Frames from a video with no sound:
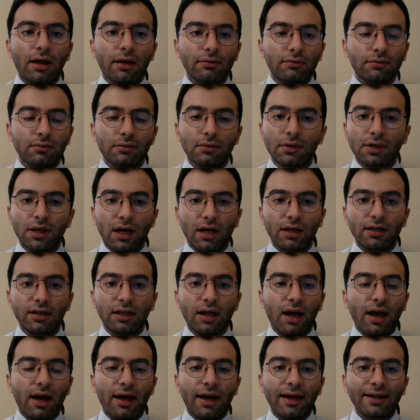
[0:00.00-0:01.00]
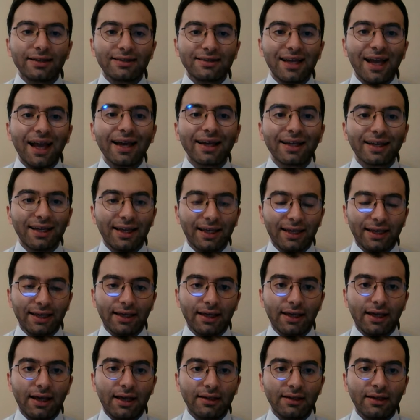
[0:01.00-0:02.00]
kind of attacking
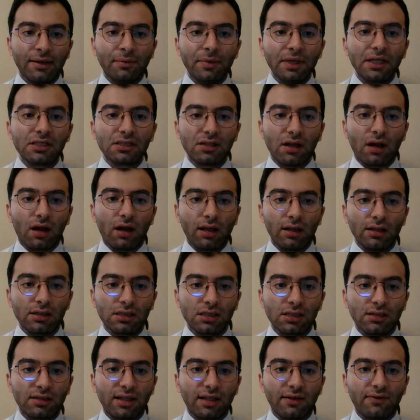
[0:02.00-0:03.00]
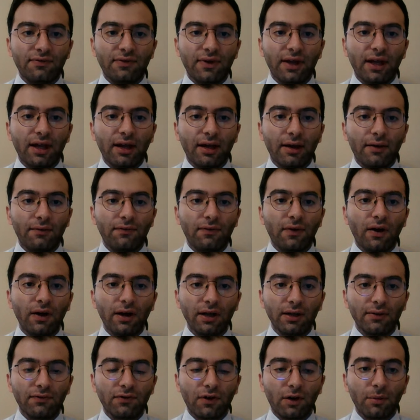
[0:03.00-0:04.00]
the missiles that were
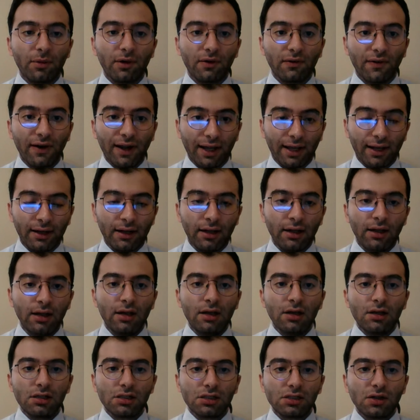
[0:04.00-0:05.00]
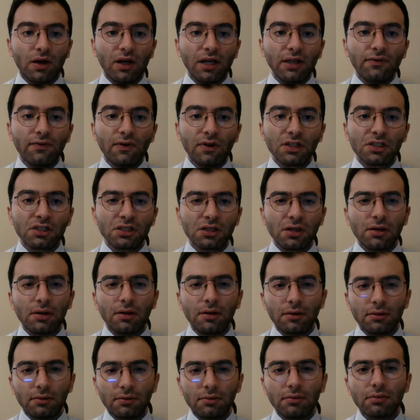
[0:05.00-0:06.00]
fired from Iran. So it was
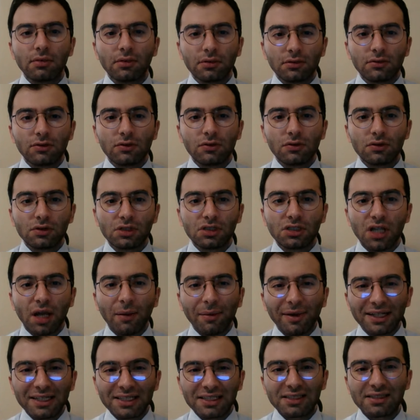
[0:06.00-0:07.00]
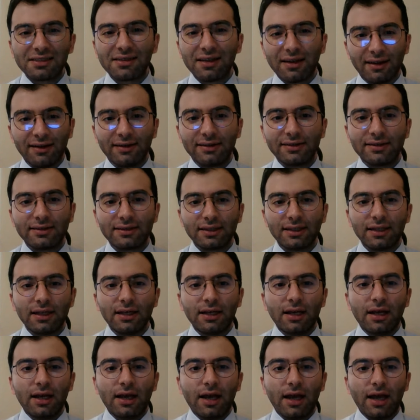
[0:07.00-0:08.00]
to some extent
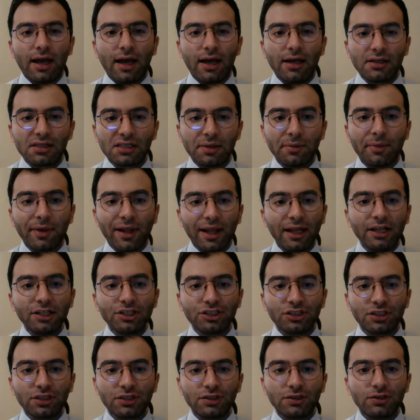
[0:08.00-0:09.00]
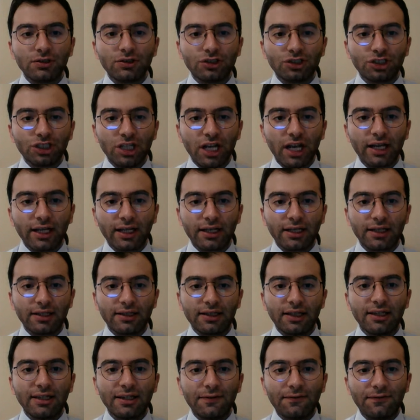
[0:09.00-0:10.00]
a simulation to check the
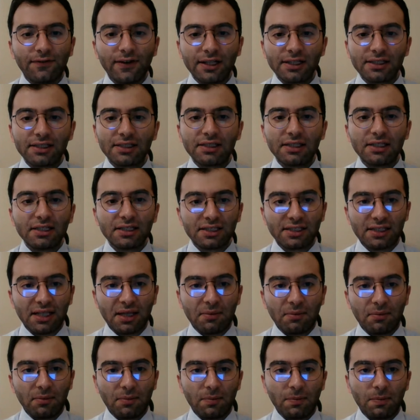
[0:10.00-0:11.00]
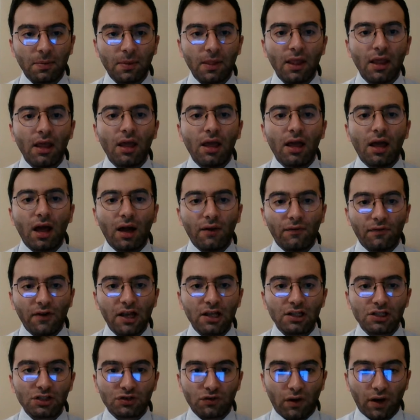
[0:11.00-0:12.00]
defense system of
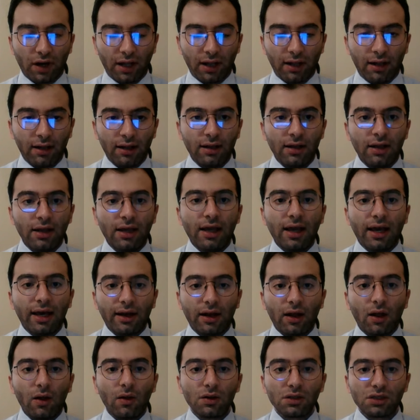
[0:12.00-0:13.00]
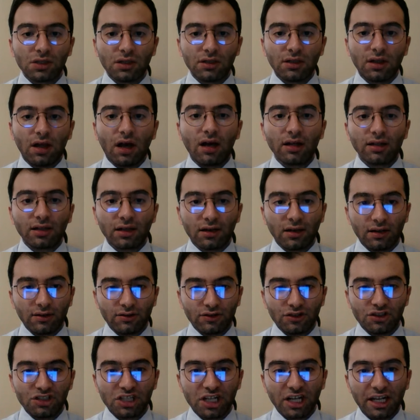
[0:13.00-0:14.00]
Israel and also the other
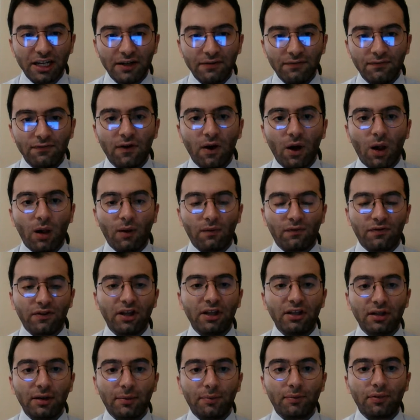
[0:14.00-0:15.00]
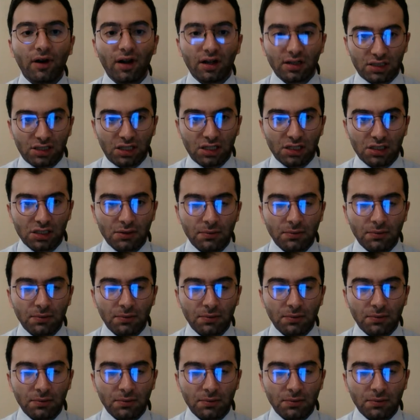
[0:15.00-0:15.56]
countries involved in the process.